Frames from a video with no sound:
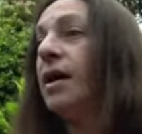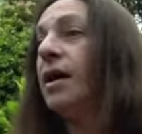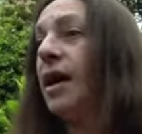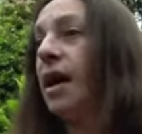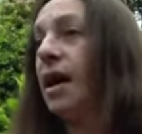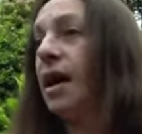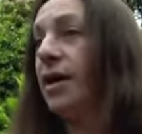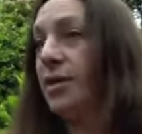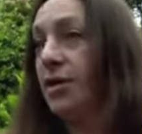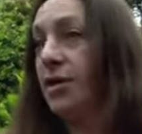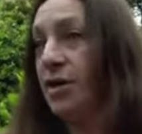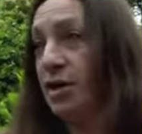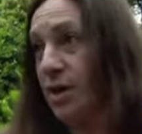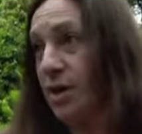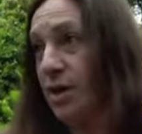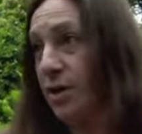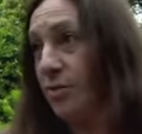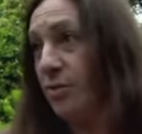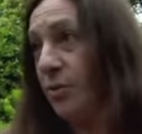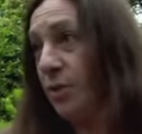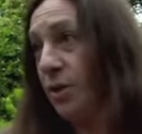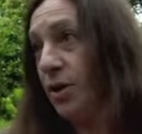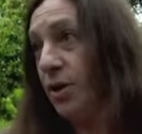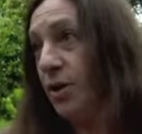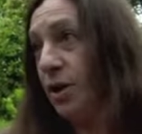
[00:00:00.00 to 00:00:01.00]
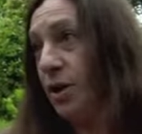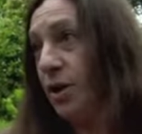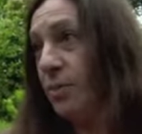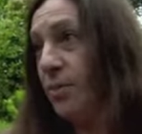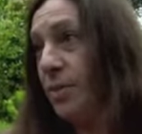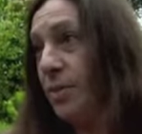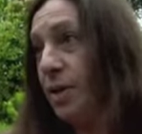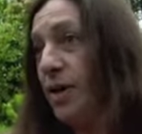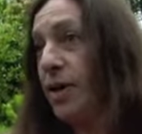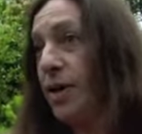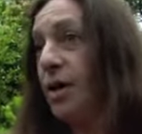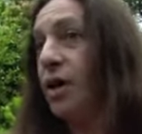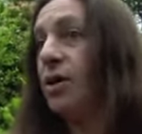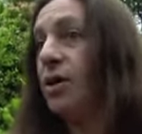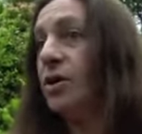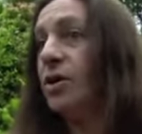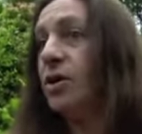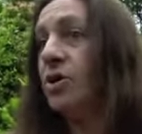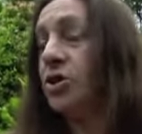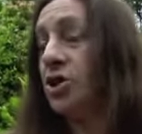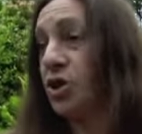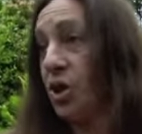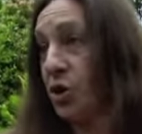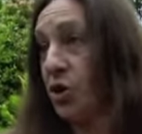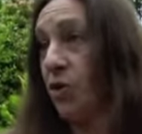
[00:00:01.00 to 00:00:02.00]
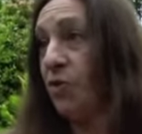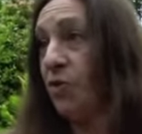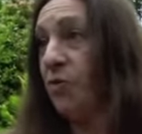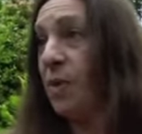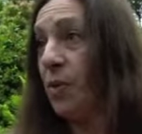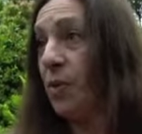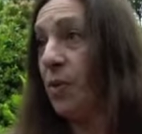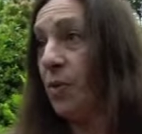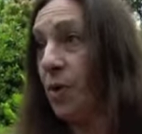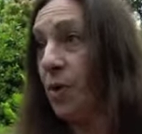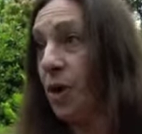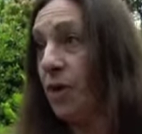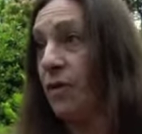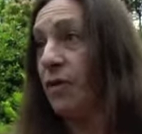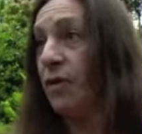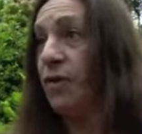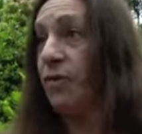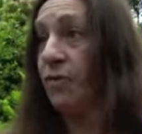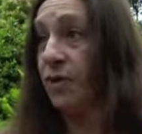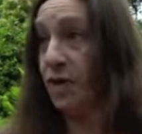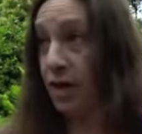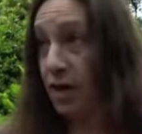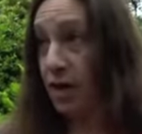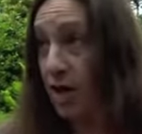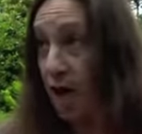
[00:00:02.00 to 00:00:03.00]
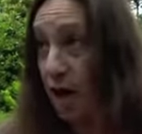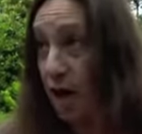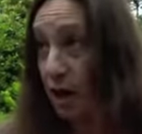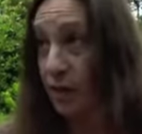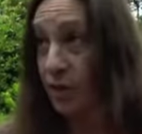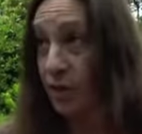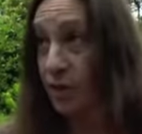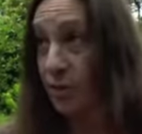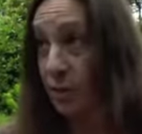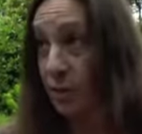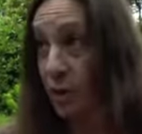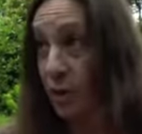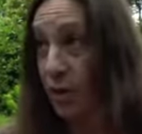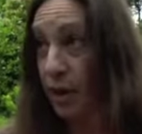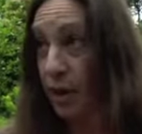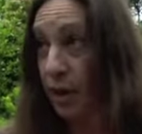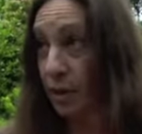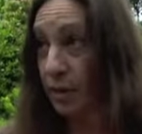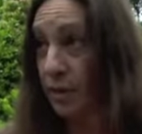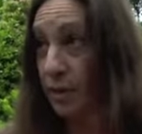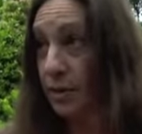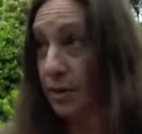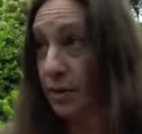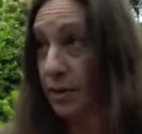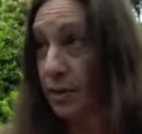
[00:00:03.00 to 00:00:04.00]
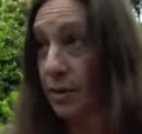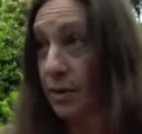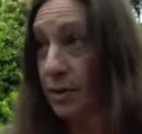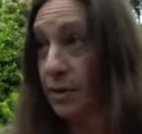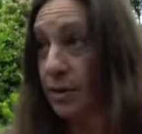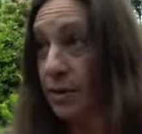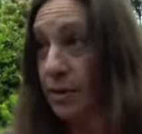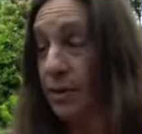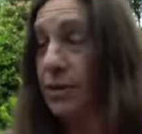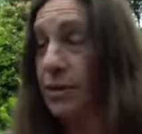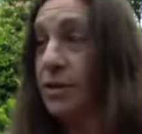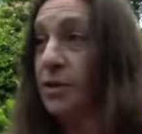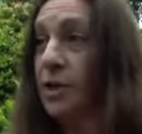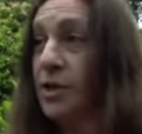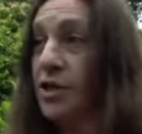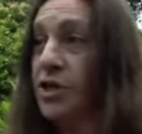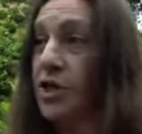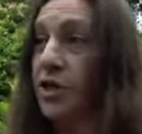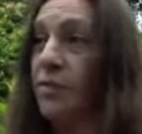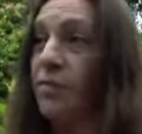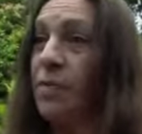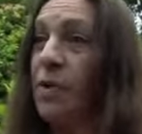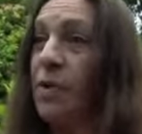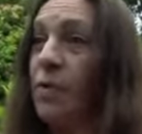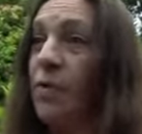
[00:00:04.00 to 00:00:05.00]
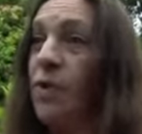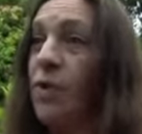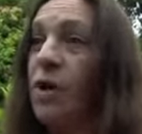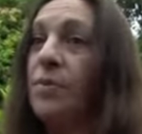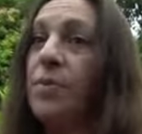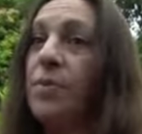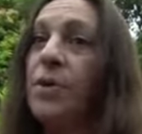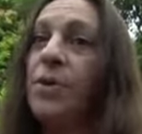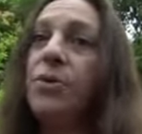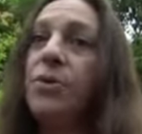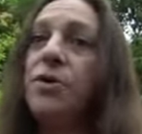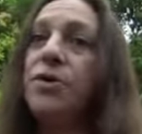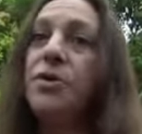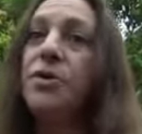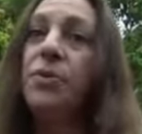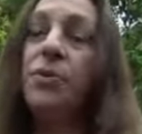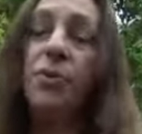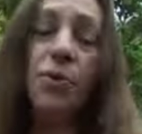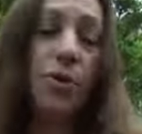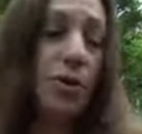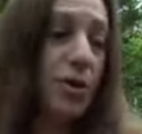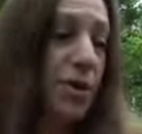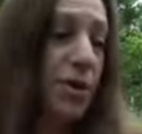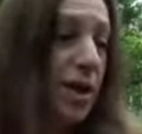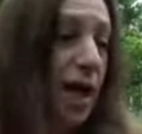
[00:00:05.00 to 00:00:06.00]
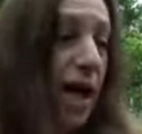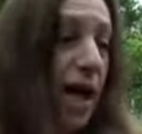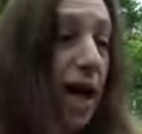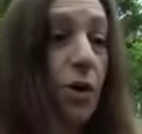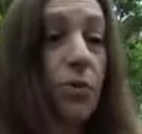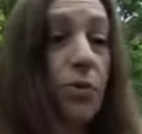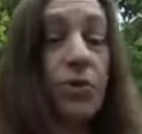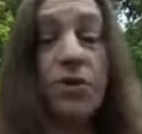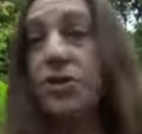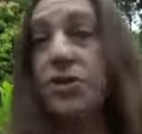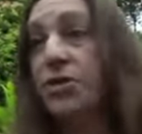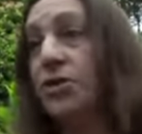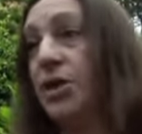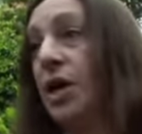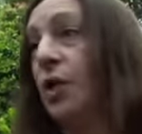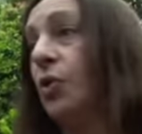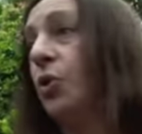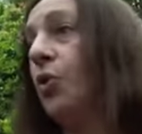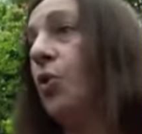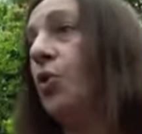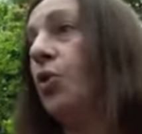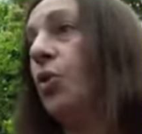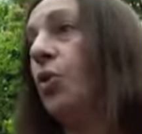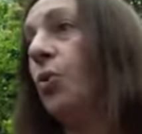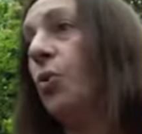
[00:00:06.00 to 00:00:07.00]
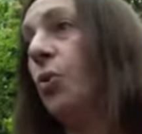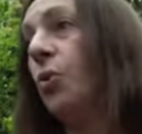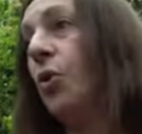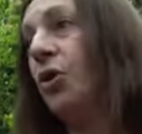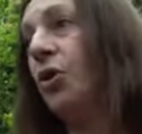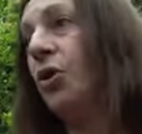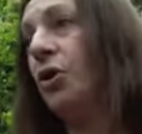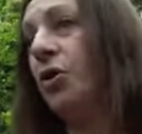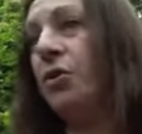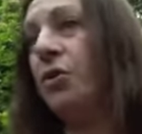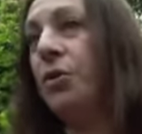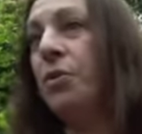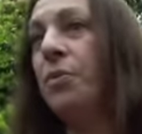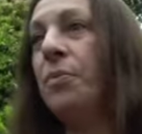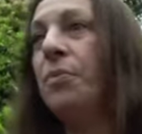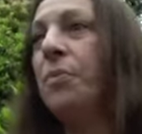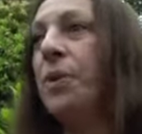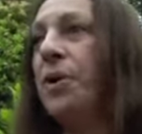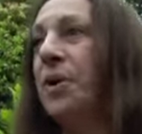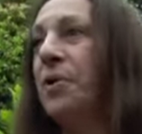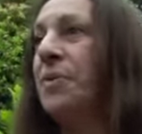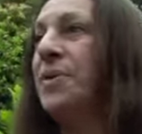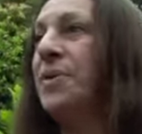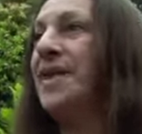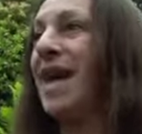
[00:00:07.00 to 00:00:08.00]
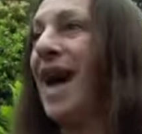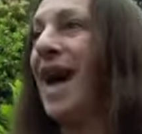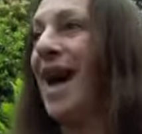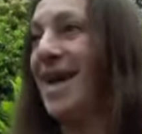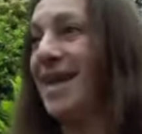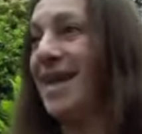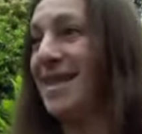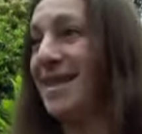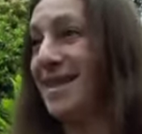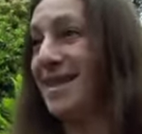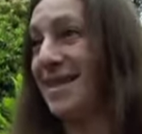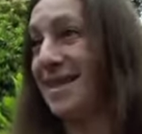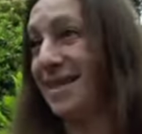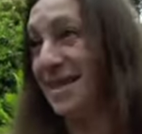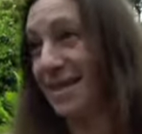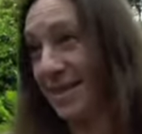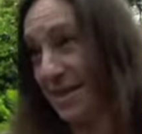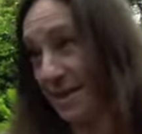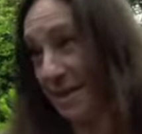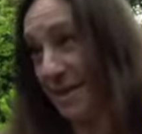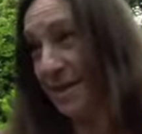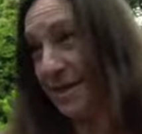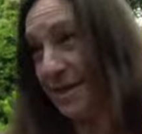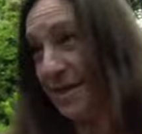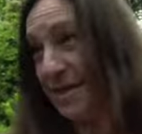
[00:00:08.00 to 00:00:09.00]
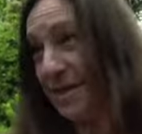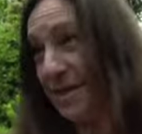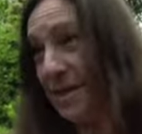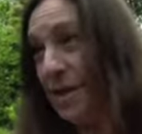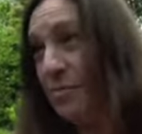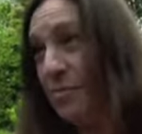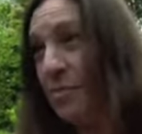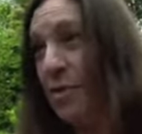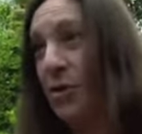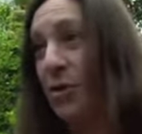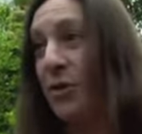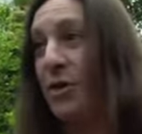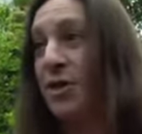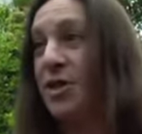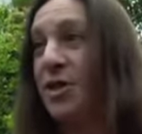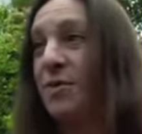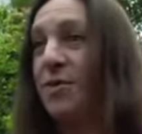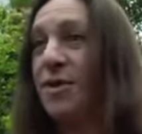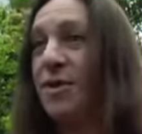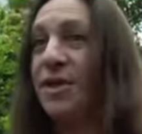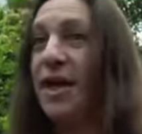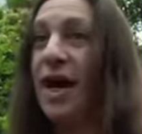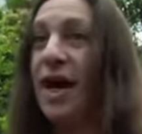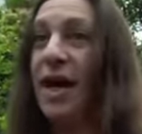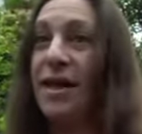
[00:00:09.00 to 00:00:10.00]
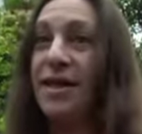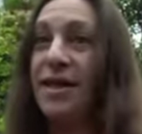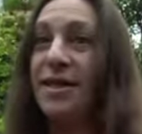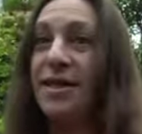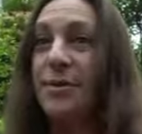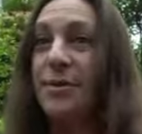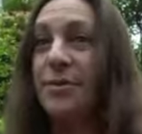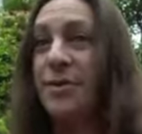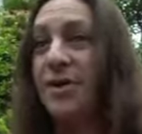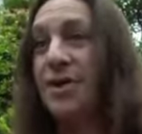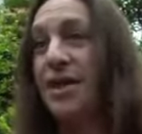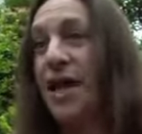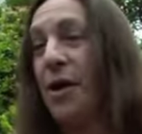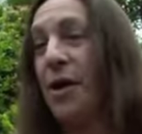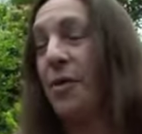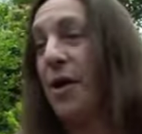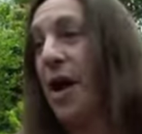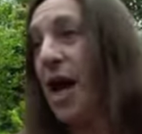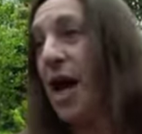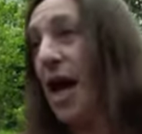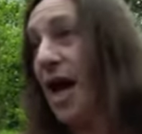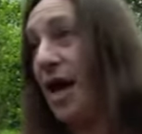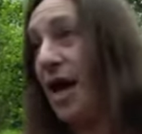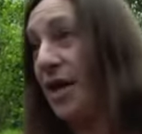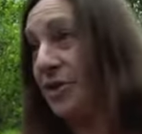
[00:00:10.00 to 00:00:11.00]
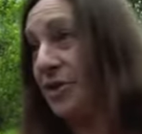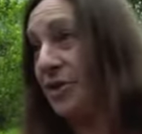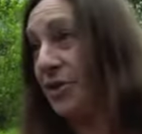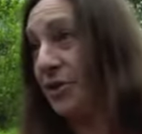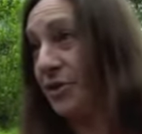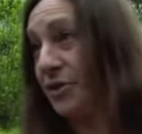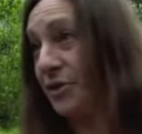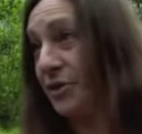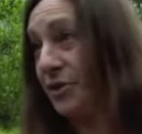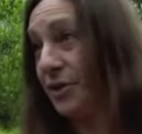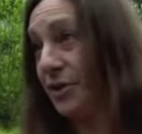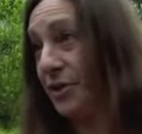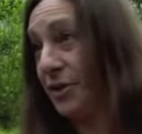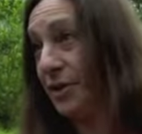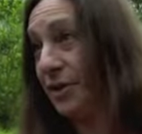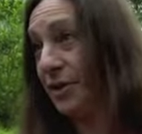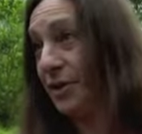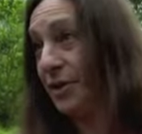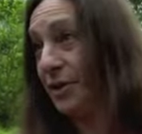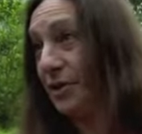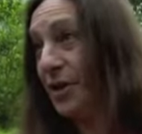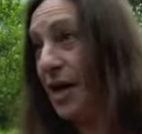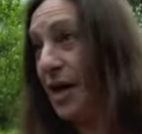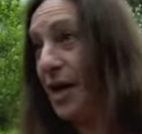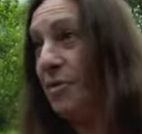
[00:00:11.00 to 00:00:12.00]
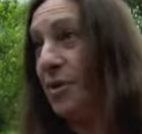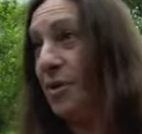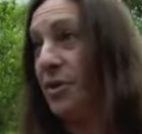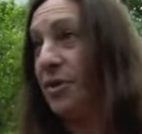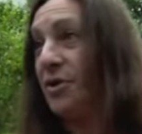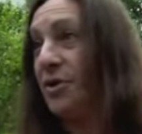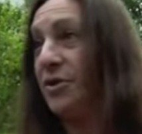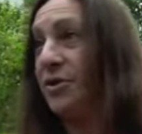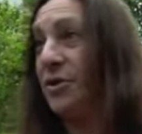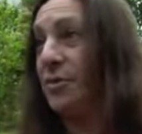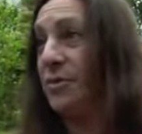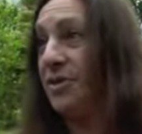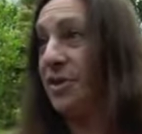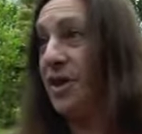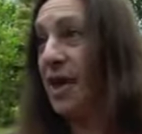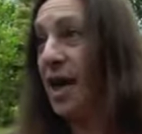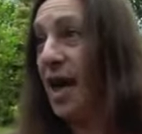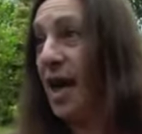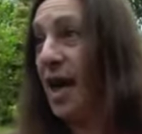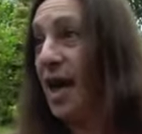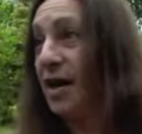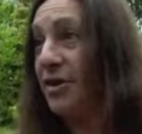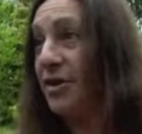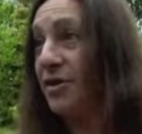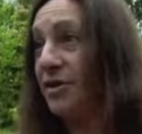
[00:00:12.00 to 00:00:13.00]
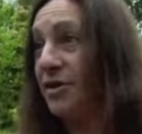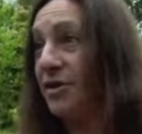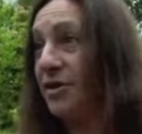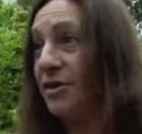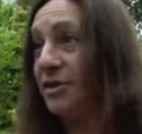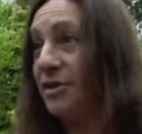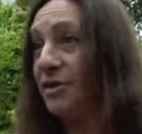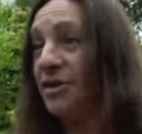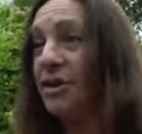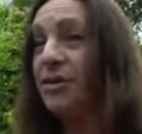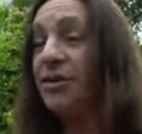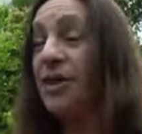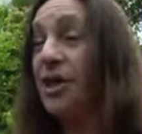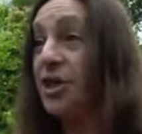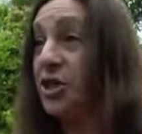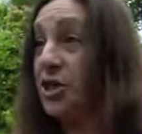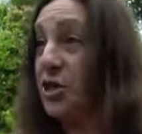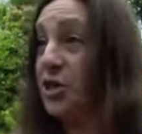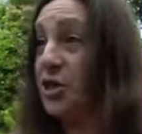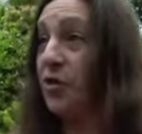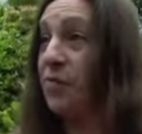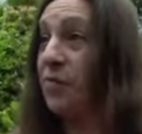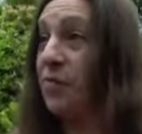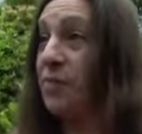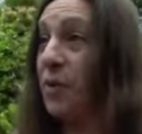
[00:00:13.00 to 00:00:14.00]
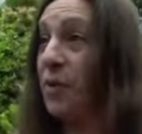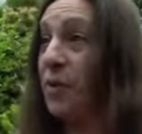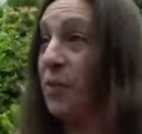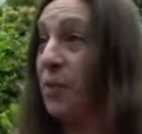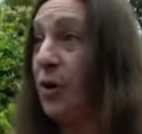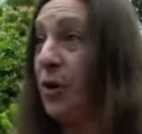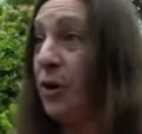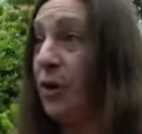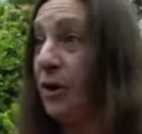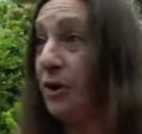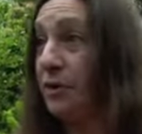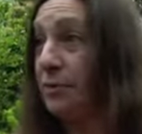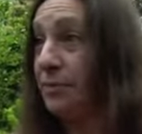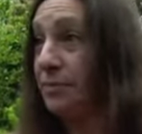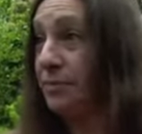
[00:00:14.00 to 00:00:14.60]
and the United Water Company shut off my water at 3 o'clock in the morning. They shut off my water because the water now was no longer water, but it was ice. Because it was ice, it was now a hazard. And because it was a hazard, they shut off my water.